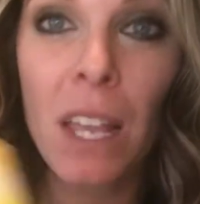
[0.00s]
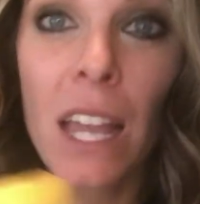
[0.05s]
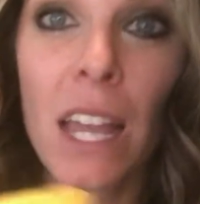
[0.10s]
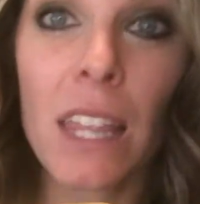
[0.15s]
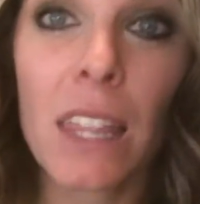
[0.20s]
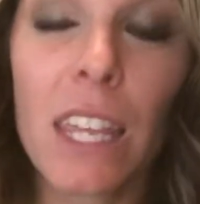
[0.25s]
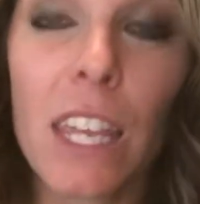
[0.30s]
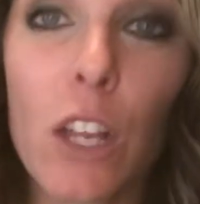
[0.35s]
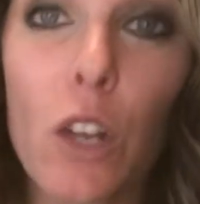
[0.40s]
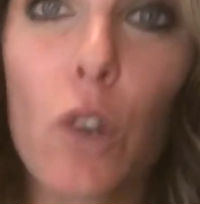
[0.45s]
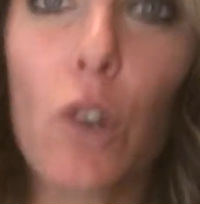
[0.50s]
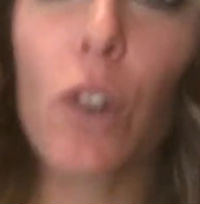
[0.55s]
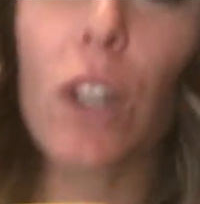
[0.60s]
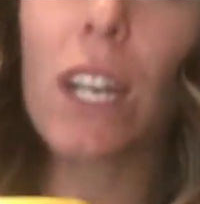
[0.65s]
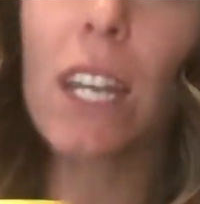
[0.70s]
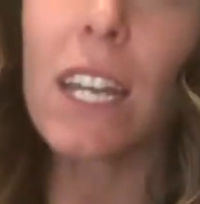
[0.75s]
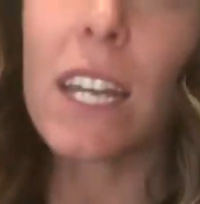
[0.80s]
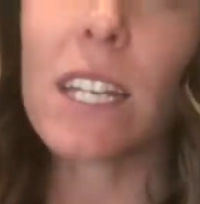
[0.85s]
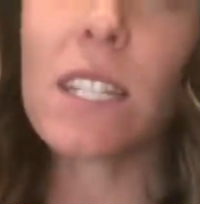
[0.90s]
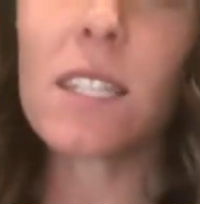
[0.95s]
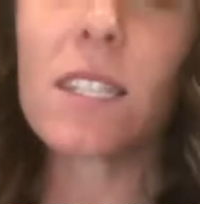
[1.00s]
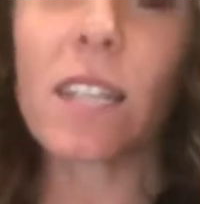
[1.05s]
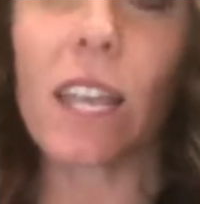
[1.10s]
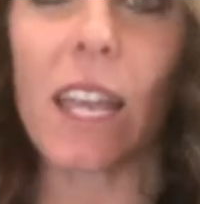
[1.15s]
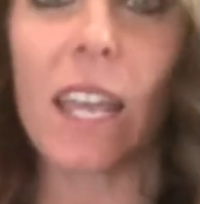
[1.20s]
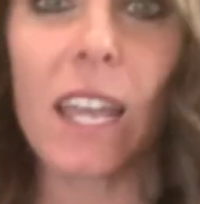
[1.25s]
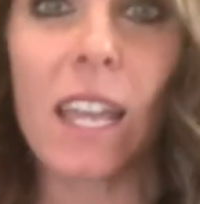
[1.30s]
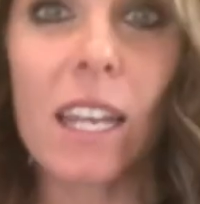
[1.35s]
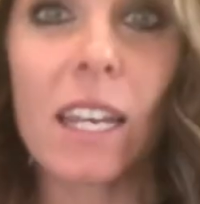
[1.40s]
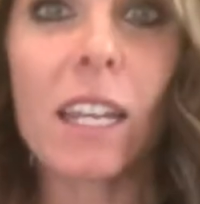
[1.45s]
The ingredients
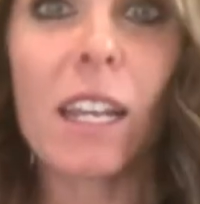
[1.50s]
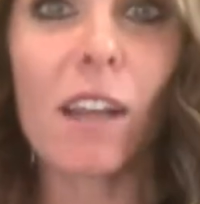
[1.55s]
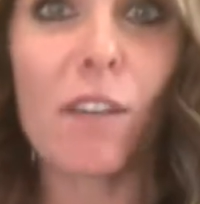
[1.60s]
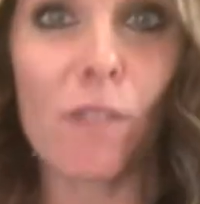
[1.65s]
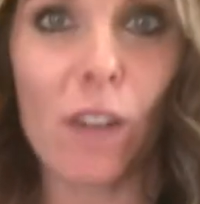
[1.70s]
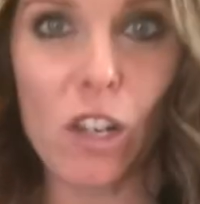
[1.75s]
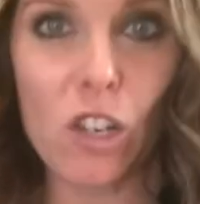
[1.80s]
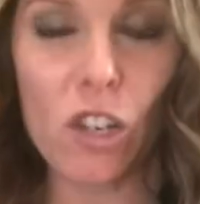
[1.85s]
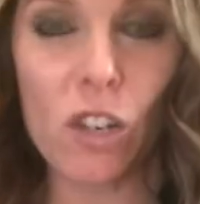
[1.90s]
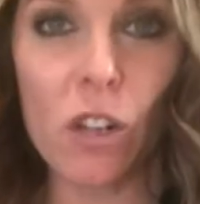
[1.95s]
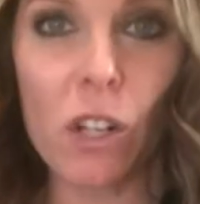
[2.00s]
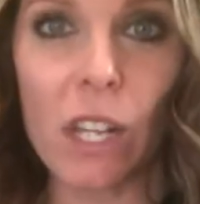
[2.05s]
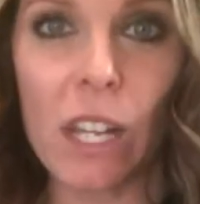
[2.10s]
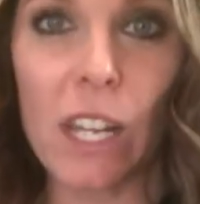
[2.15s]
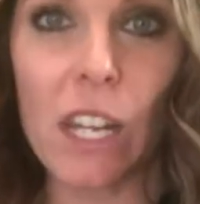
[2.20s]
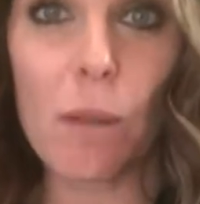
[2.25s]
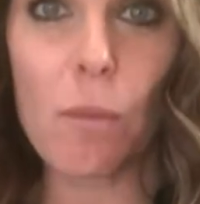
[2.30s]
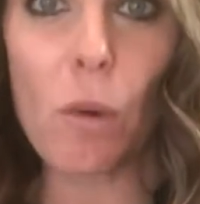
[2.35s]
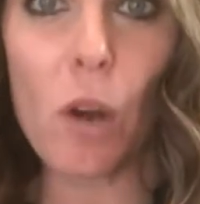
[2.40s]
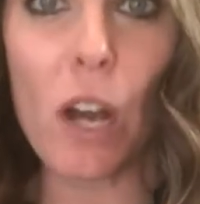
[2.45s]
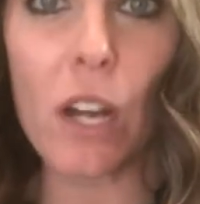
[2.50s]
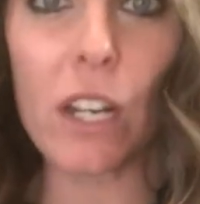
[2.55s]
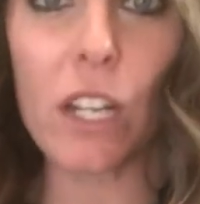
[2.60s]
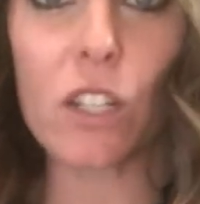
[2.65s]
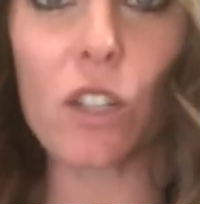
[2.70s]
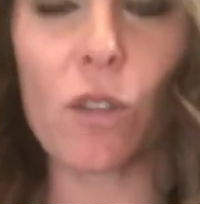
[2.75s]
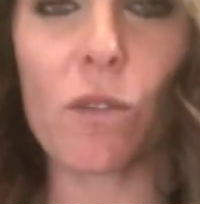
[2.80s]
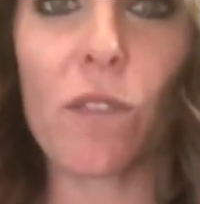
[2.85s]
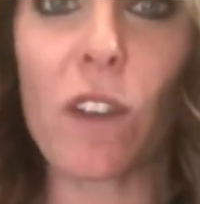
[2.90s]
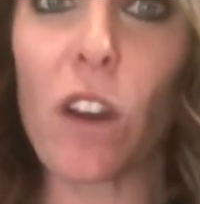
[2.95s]
in conventional cleaning
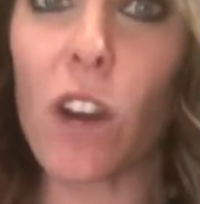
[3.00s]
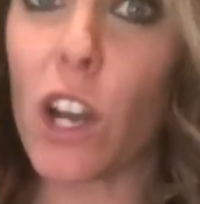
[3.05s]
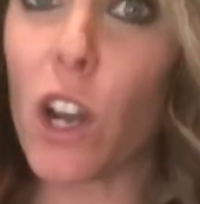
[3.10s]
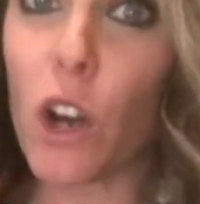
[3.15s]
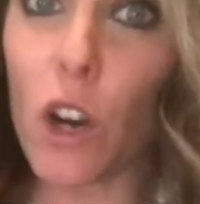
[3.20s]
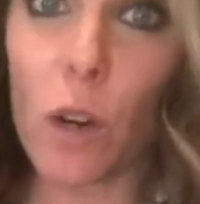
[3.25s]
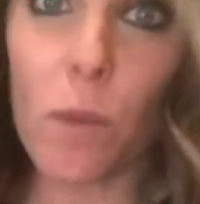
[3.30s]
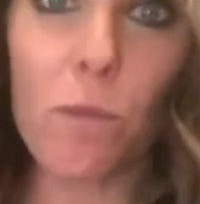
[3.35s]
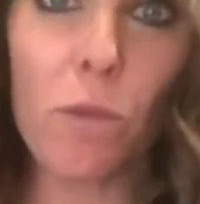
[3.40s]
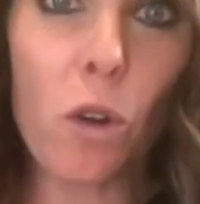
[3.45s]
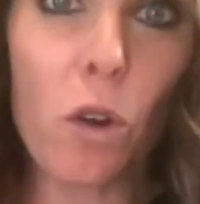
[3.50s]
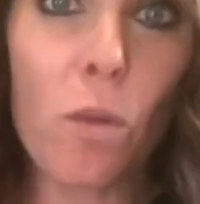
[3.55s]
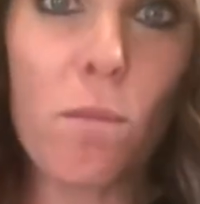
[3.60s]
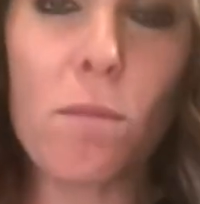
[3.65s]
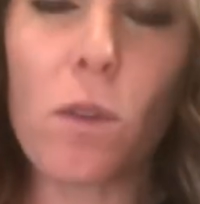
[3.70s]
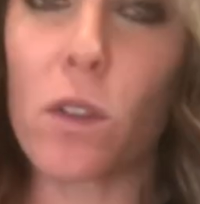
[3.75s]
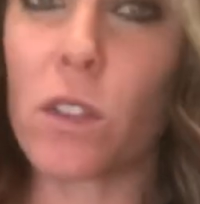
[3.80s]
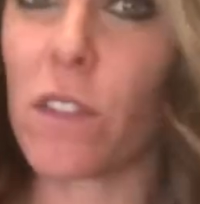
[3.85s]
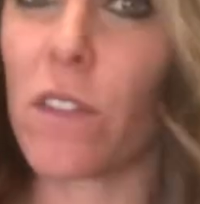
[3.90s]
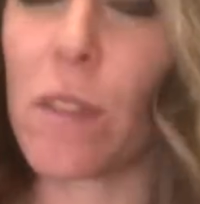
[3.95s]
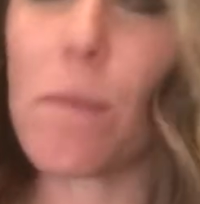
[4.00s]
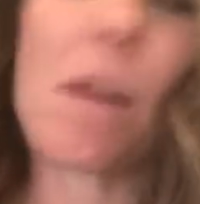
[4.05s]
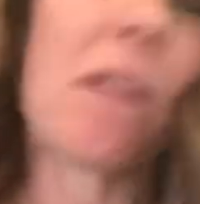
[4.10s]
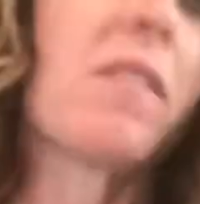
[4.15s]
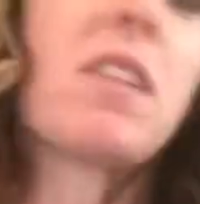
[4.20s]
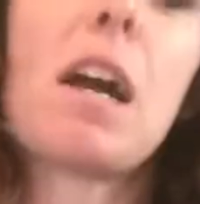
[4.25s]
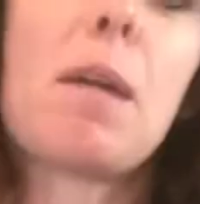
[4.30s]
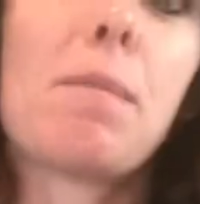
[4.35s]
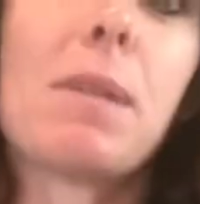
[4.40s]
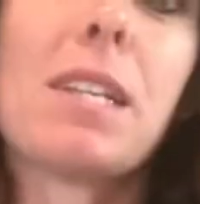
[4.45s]
products are very harmful. Most of them
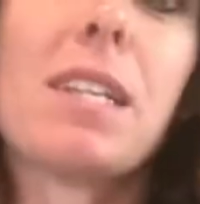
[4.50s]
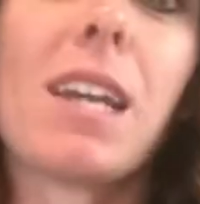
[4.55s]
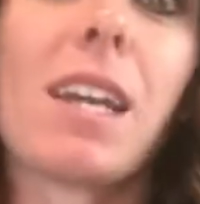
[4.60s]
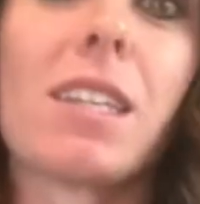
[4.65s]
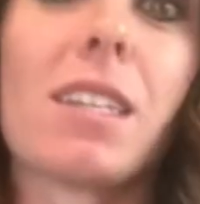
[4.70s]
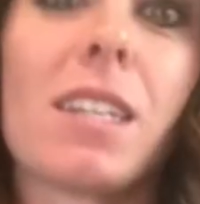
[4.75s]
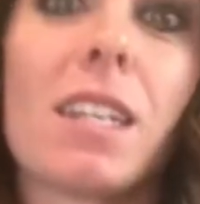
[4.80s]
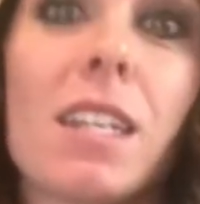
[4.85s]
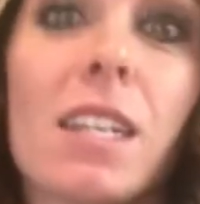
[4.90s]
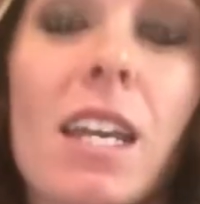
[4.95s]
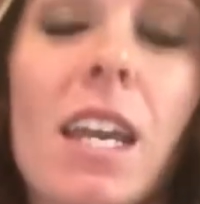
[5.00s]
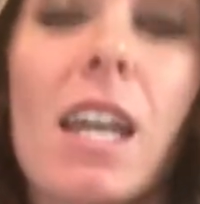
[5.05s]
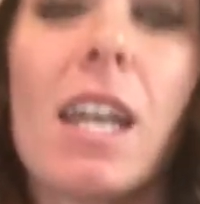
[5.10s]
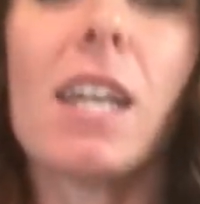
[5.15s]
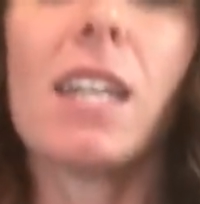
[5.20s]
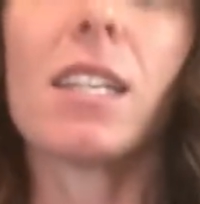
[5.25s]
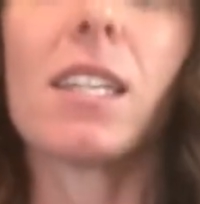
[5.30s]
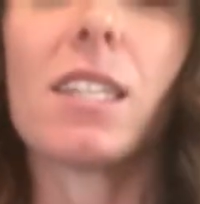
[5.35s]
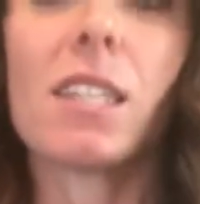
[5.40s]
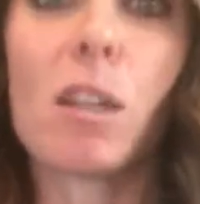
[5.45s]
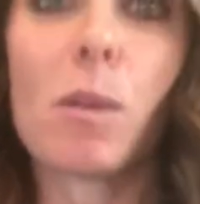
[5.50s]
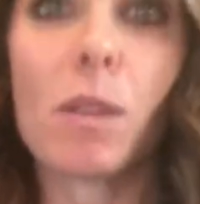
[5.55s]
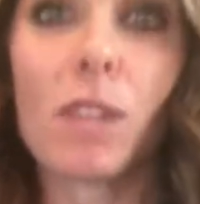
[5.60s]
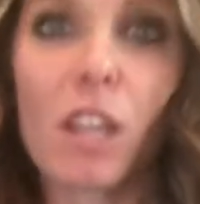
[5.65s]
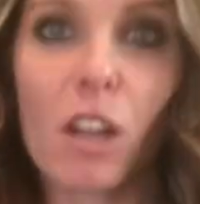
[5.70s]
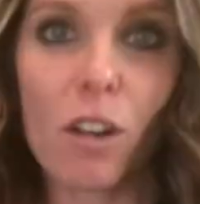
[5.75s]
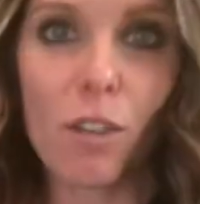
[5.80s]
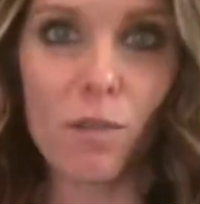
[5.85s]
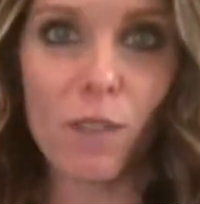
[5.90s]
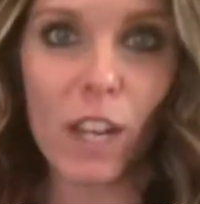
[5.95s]
have not been tested to see what
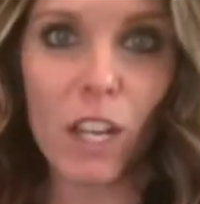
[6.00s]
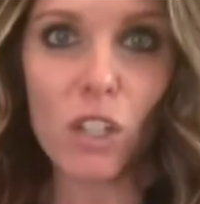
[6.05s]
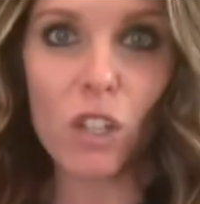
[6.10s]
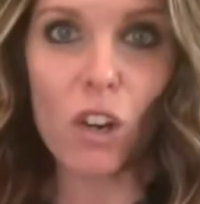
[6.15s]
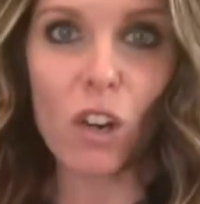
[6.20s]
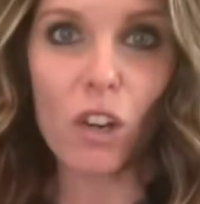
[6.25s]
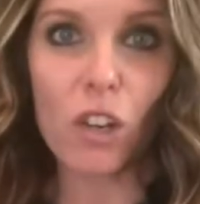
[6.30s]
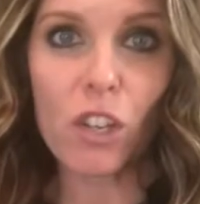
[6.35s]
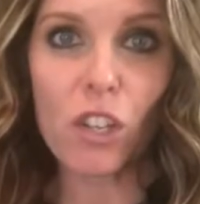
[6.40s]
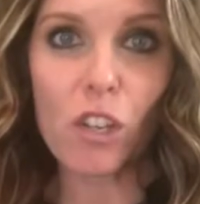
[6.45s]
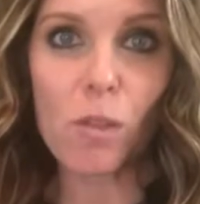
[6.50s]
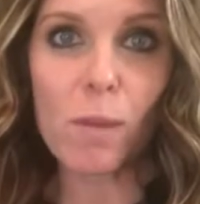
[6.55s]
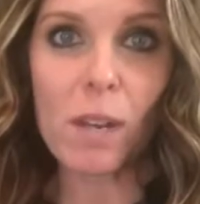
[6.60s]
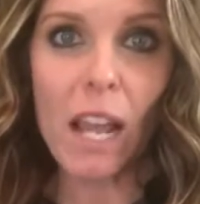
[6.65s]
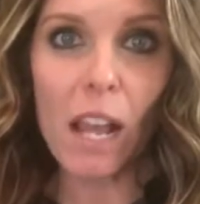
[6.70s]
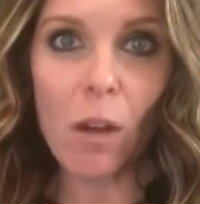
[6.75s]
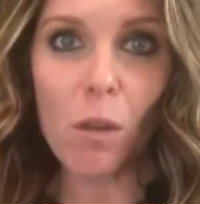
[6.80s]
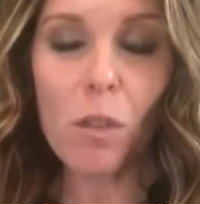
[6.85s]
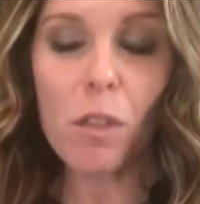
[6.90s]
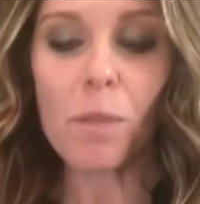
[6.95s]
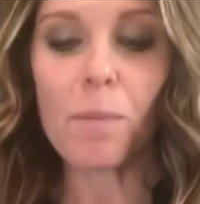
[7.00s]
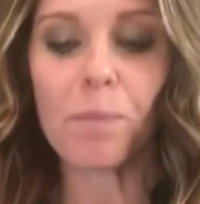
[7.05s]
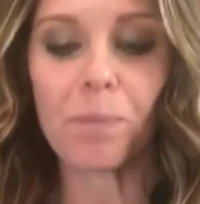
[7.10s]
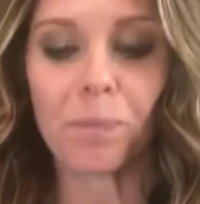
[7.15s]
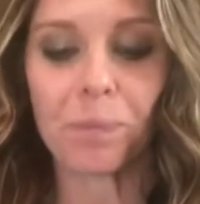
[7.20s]
their effects are in human health.